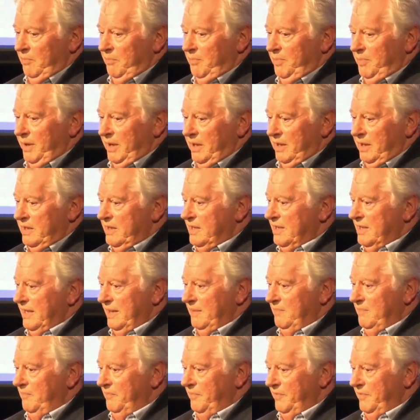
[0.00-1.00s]
But
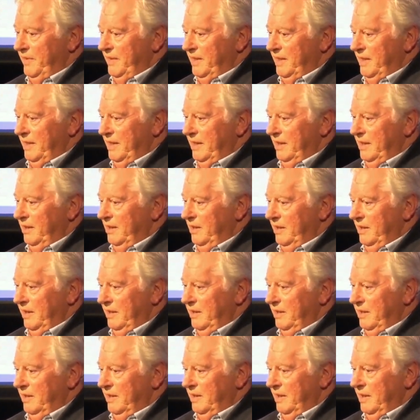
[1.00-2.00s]
um, oh,
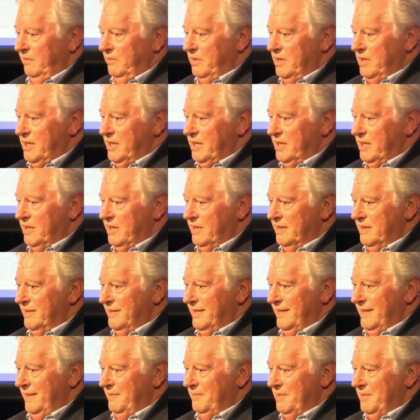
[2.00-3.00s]
they, they, were,
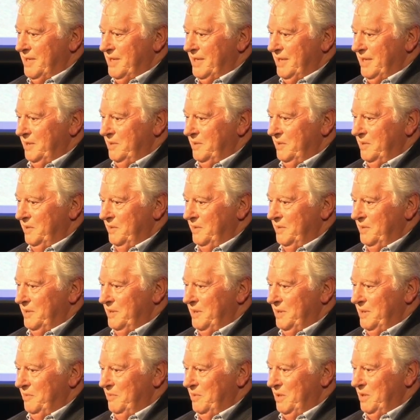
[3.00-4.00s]
they were so good
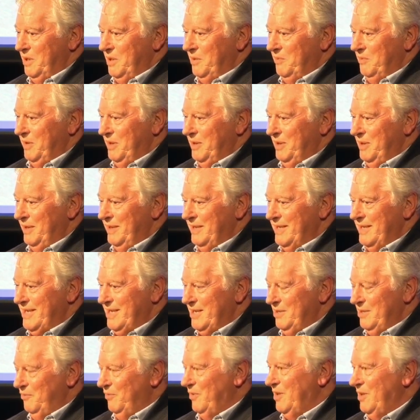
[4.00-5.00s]
to work with and
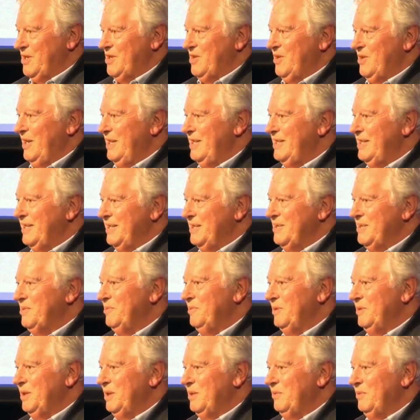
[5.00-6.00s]
so frustrating to
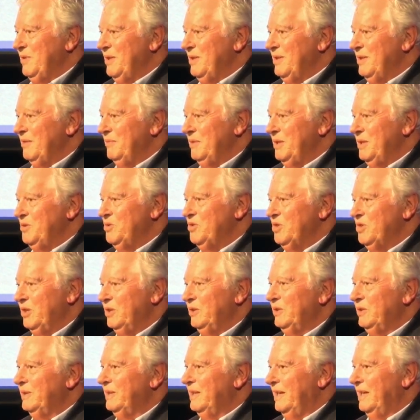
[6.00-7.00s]
work with. I mean,
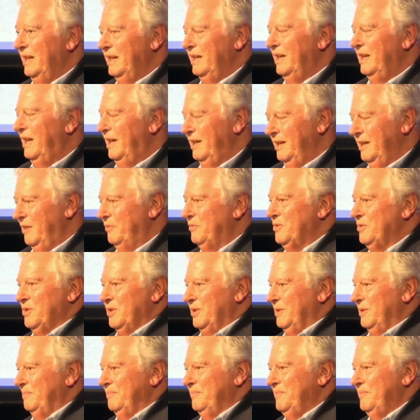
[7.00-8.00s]
John, I, I love
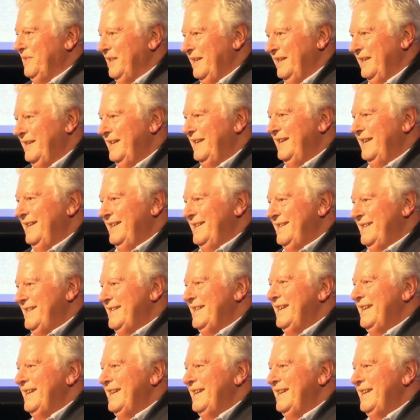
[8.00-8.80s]
John. He, he,